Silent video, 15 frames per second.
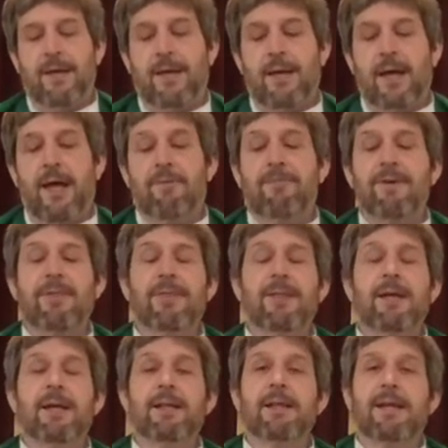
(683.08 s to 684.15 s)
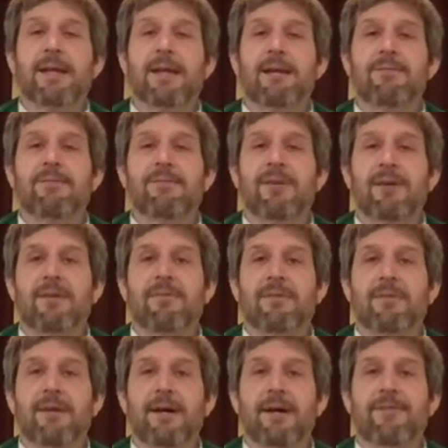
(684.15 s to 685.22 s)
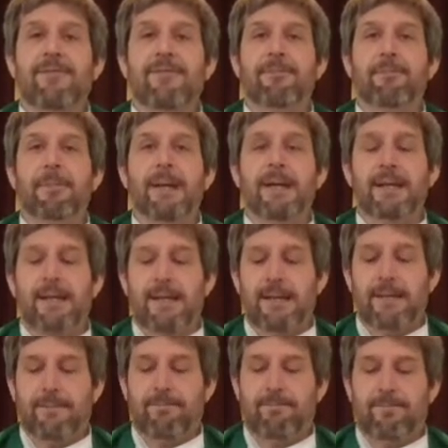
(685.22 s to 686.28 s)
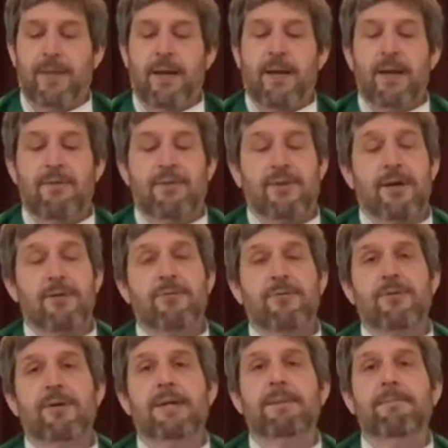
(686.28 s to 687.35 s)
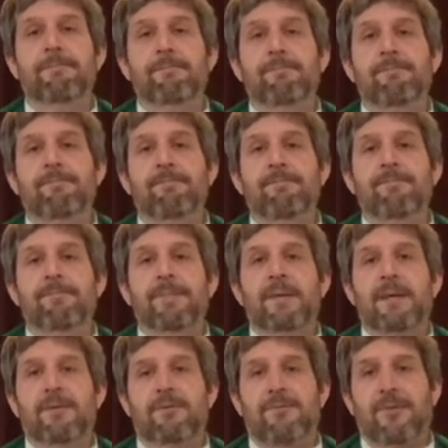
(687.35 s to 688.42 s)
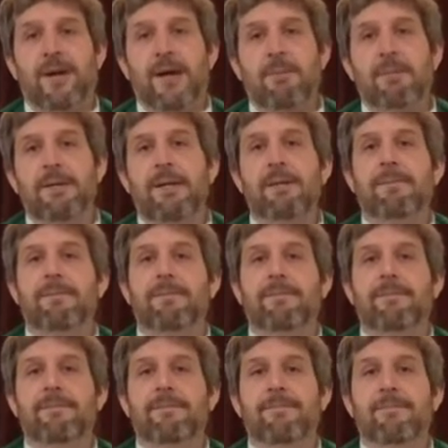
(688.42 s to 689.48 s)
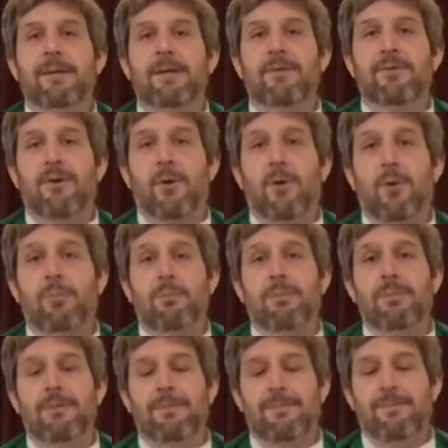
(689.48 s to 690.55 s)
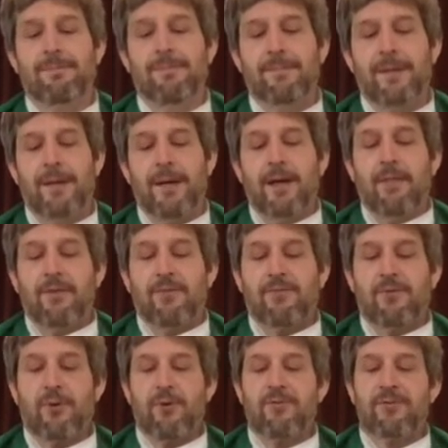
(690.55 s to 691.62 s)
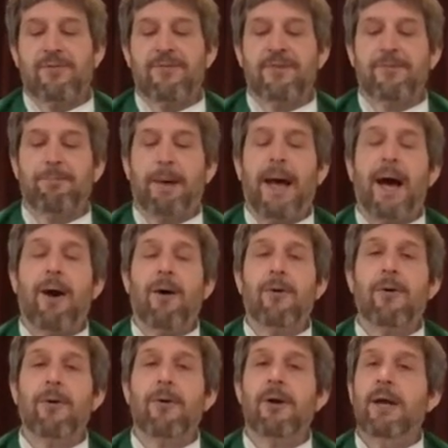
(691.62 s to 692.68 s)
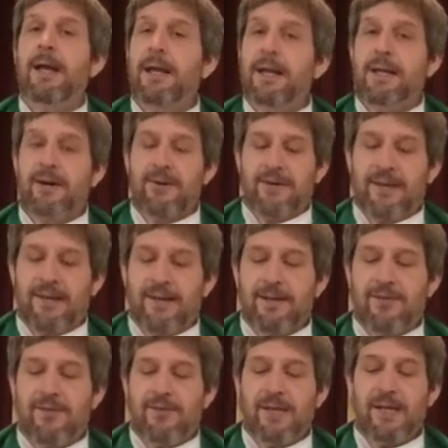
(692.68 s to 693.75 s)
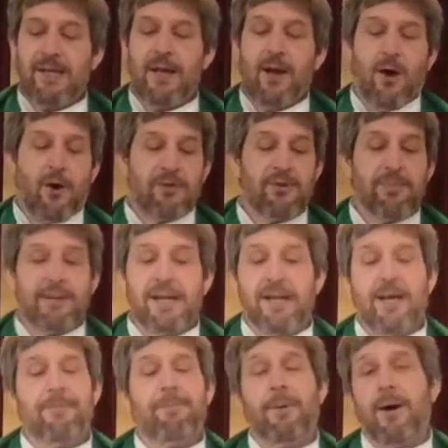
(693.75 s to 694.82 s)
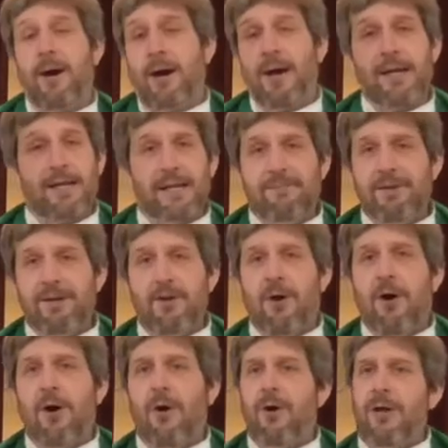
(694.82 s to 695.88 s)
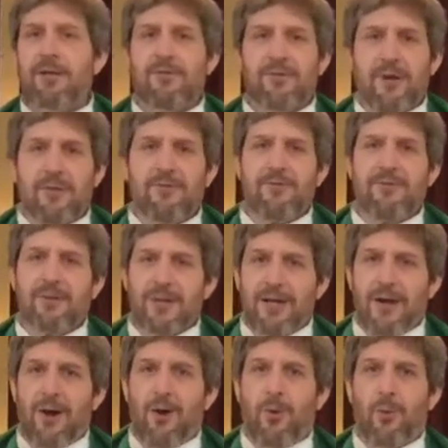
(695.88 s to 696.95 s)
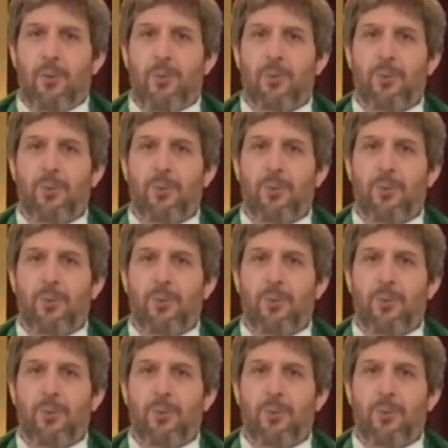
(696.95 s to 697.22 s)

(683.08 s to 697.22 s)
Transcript: Everything that gives his life meaning. His country, his family, his home. The source of his power and identity are to be left behind. Leave it all and just go.